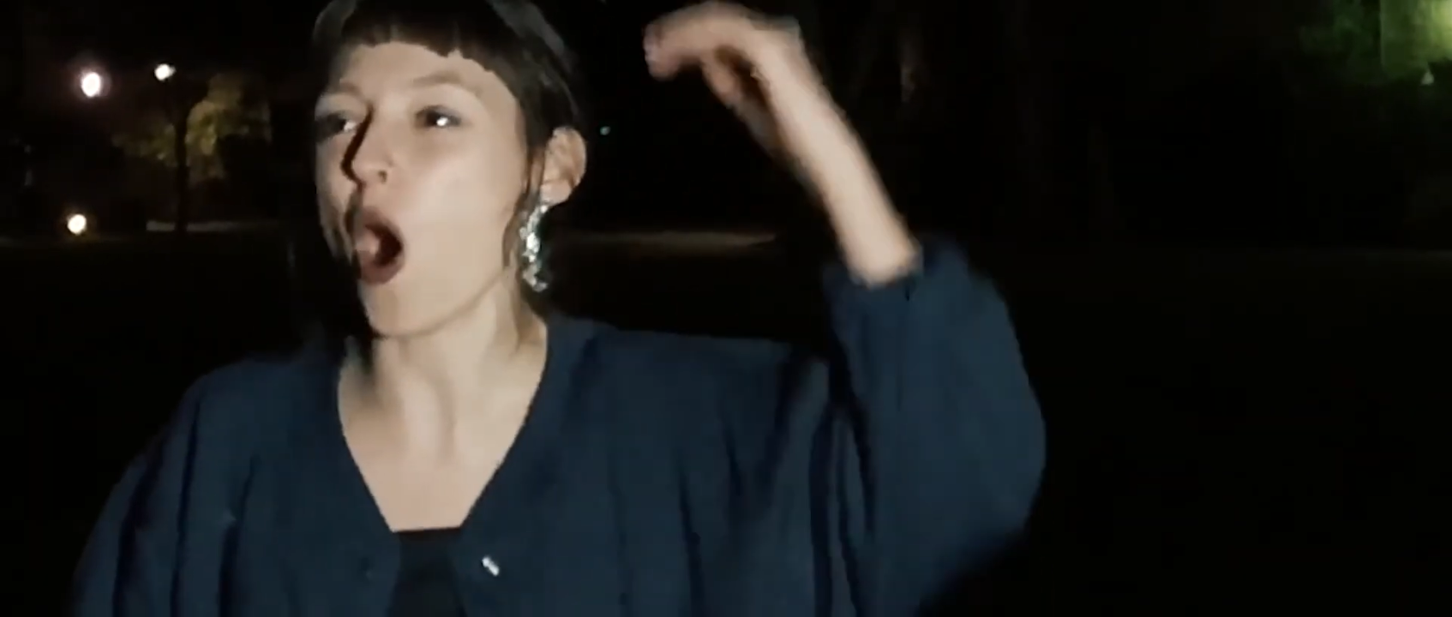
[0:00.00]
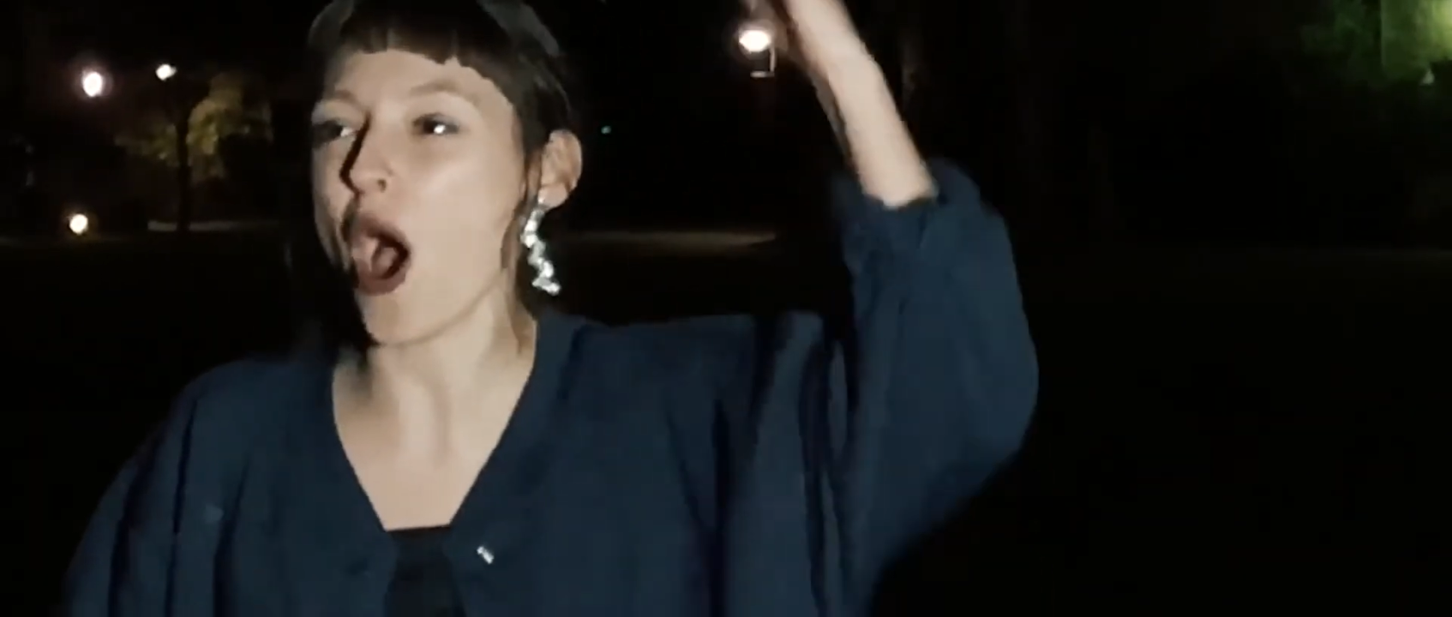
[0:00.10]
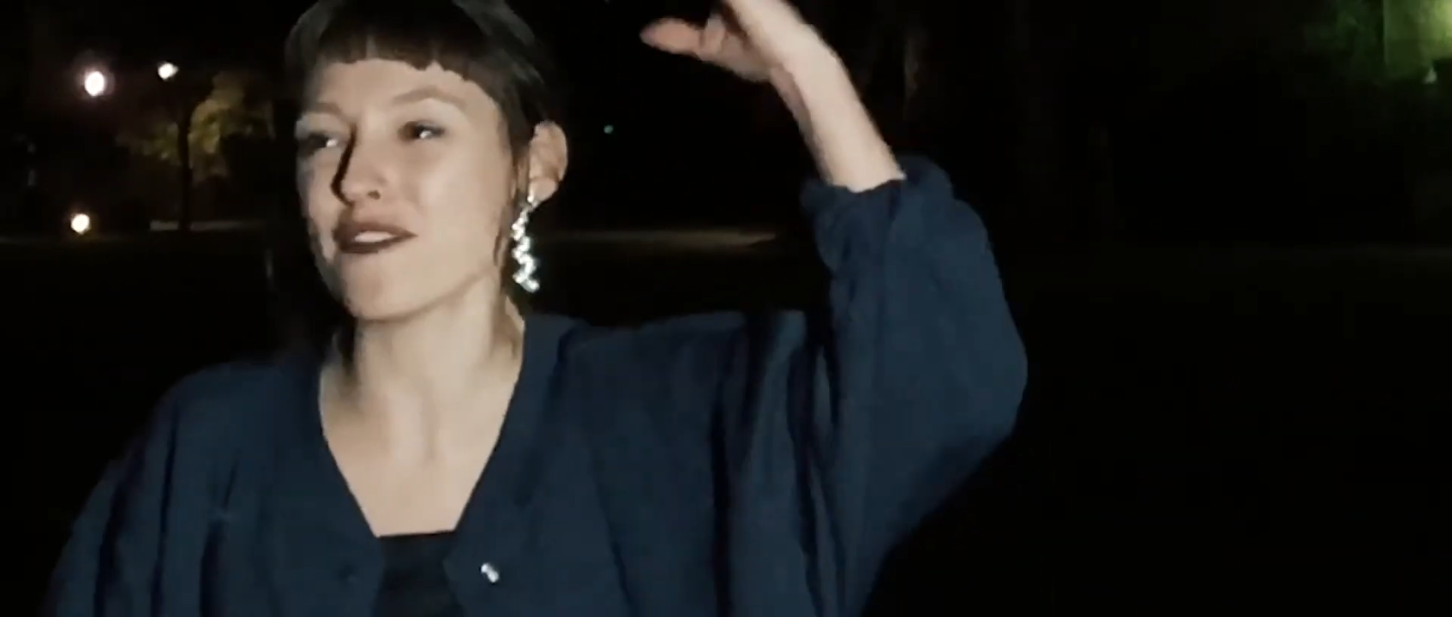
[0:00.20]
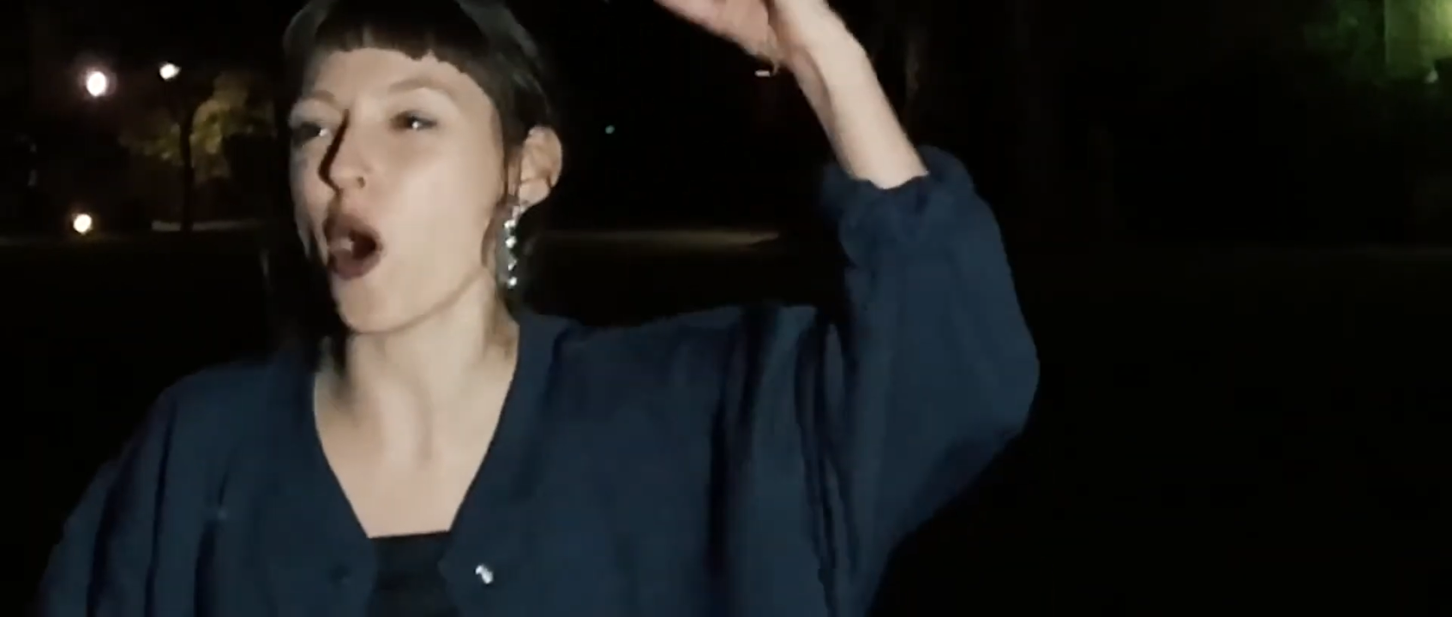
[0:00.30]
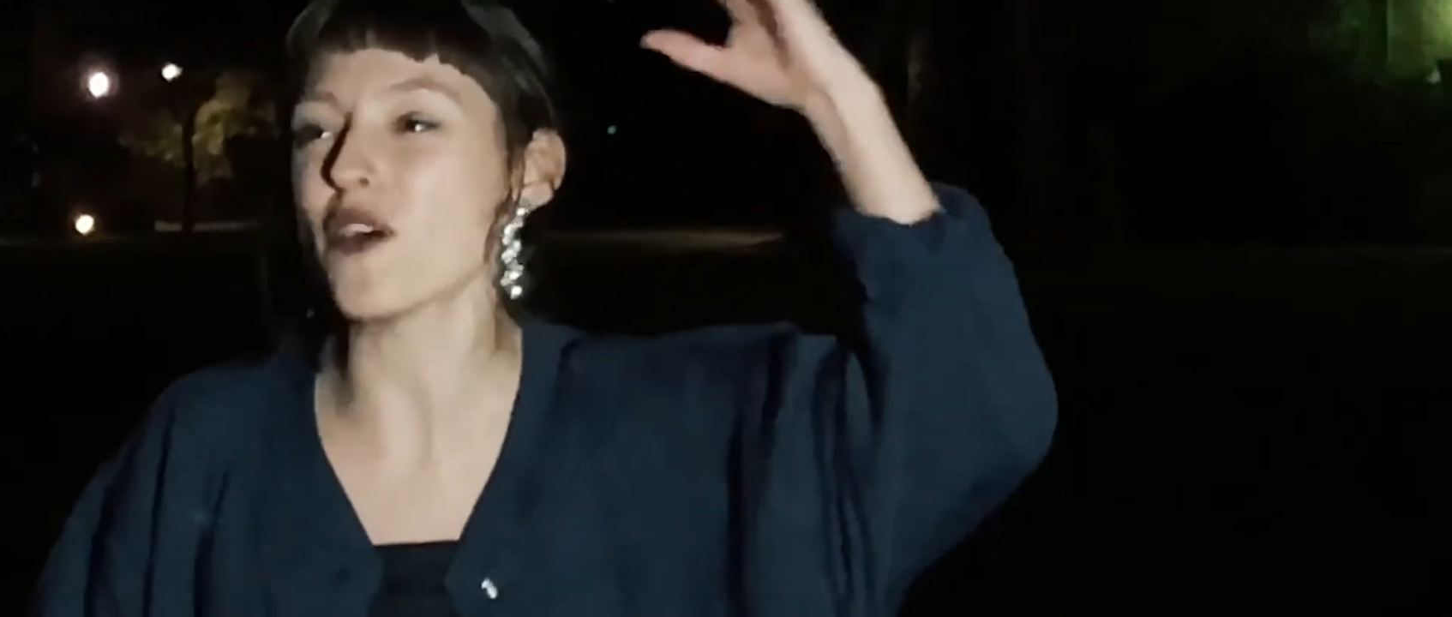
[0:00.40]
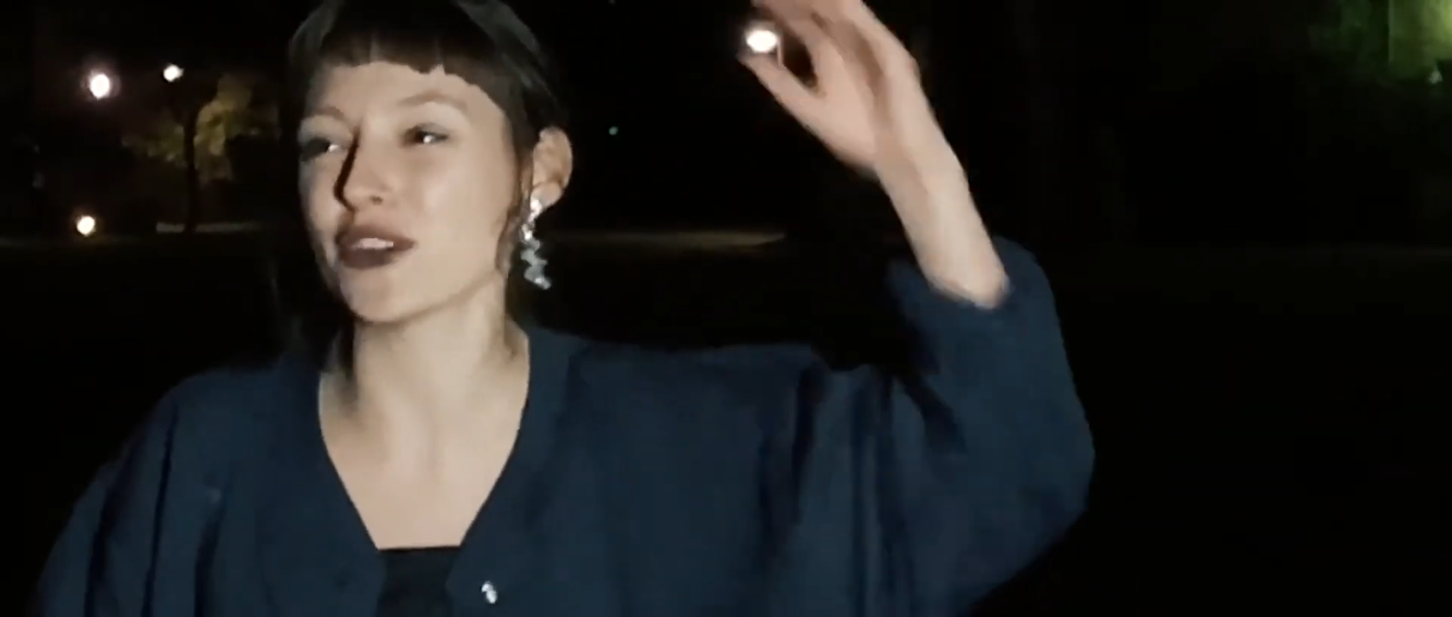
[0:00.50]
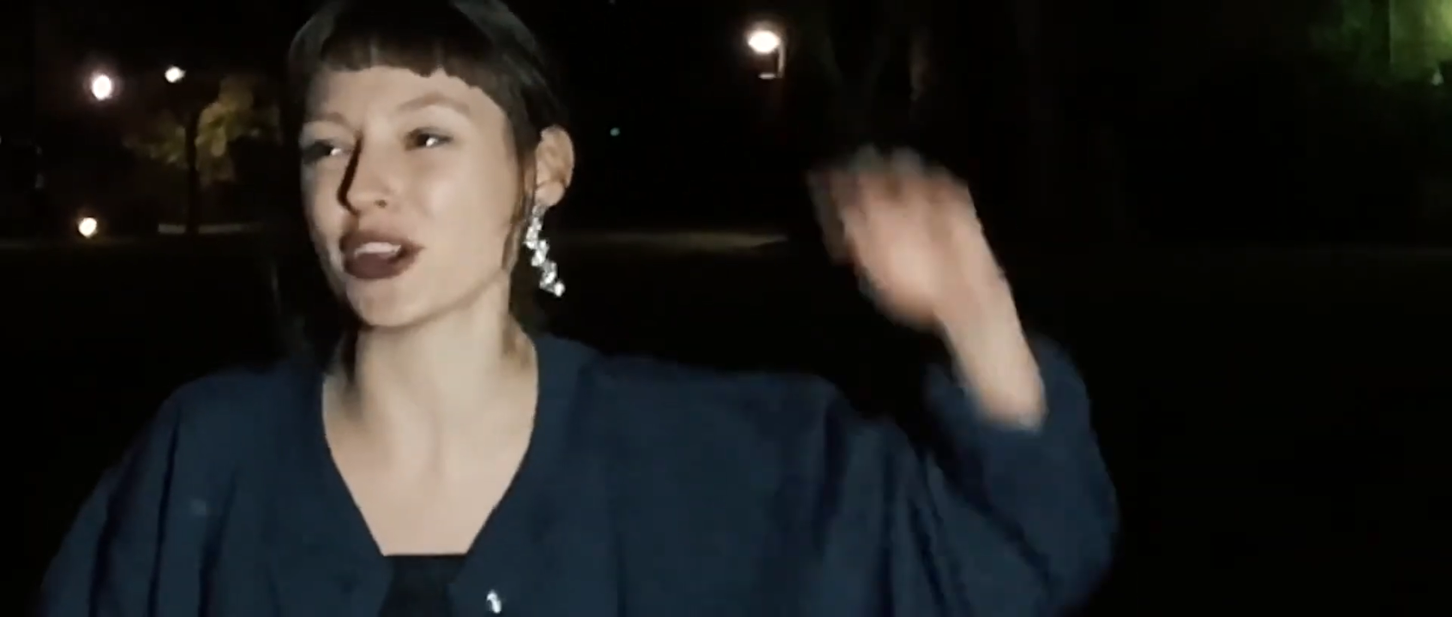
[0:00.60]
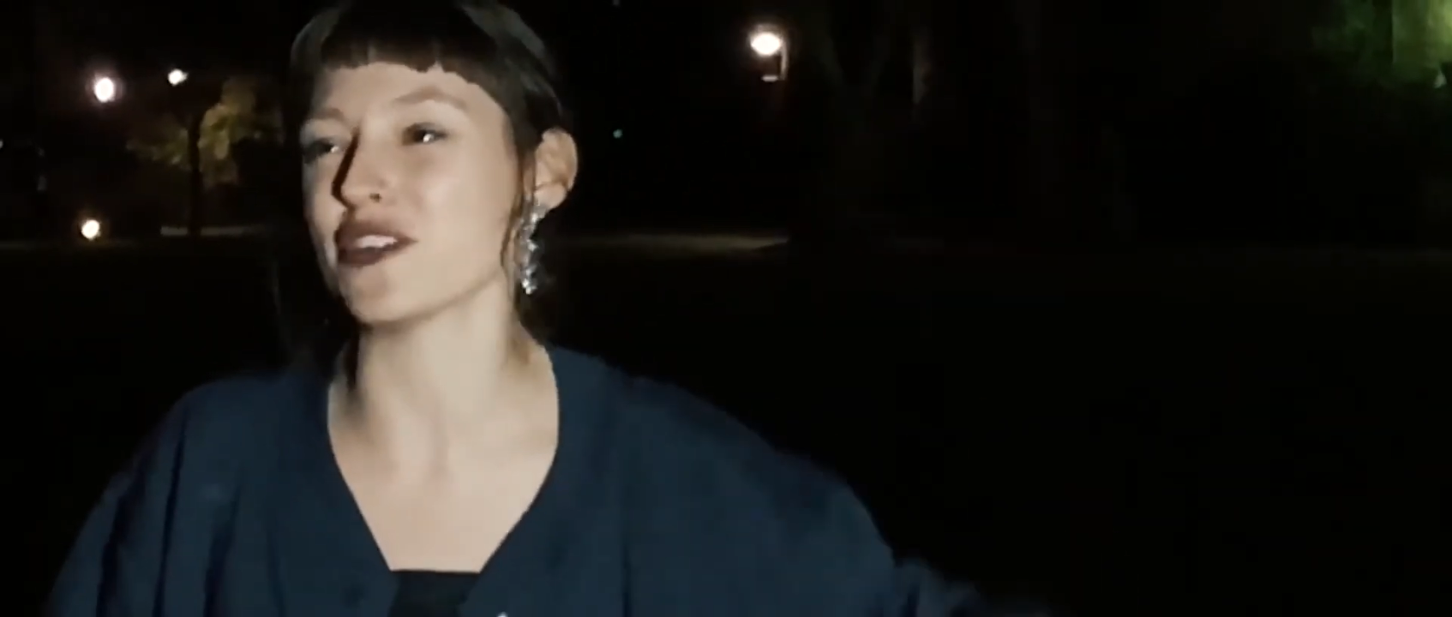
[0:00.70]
hovering